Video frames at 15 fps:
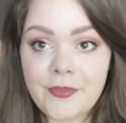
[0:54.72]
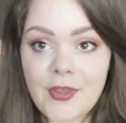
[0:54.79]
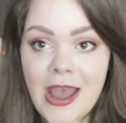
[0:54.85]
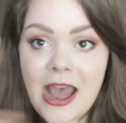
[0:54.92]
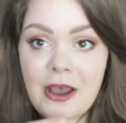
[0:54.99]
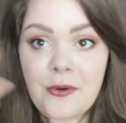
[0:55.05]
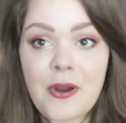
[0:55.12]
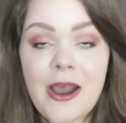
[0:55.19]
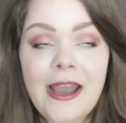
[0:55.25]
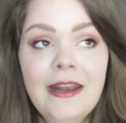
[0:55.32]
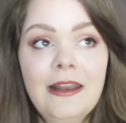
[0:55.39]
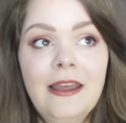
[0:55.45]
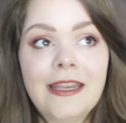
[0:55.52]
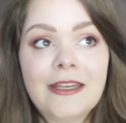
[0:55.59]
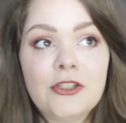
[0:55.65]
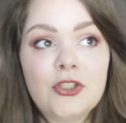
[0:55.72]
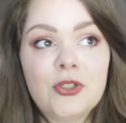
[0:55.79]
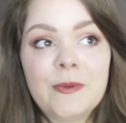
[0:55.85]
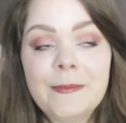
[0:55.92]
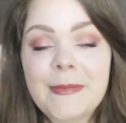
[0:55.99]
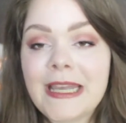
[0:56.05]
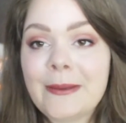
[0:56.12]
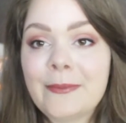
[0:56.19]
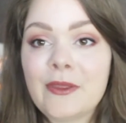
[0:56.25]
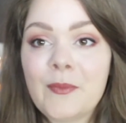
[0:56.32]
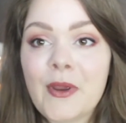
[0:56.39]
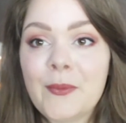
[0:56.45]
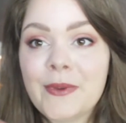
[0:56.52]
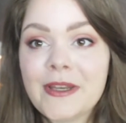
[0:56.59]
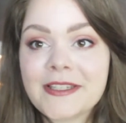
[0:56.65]
The how I like to do my makeup at the
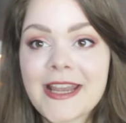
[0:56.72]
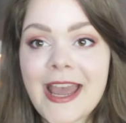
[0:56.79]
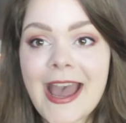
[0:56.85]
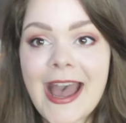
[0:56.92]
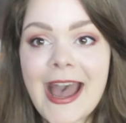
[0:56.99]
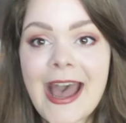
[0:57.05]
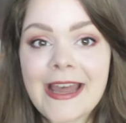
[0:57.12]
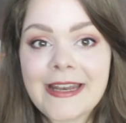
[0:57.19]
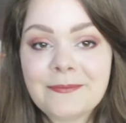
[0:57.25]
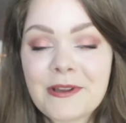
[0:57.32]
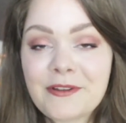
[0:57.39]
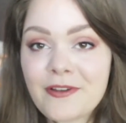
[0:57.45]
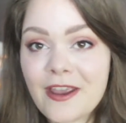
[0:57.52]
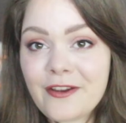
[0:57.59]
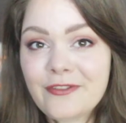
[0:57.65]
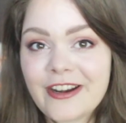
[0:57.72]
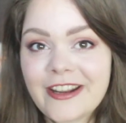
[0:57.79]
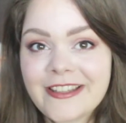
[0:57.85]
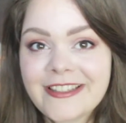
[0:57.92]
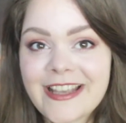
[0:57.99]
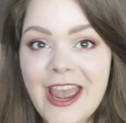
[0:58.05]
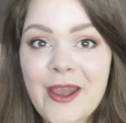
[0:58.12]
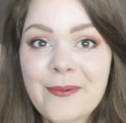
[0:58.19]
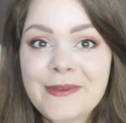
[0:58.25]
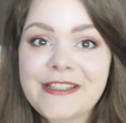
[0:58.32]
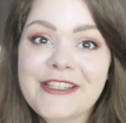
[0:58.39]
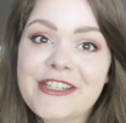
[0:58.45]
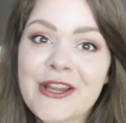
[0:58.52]
moment and my favorites. I hope you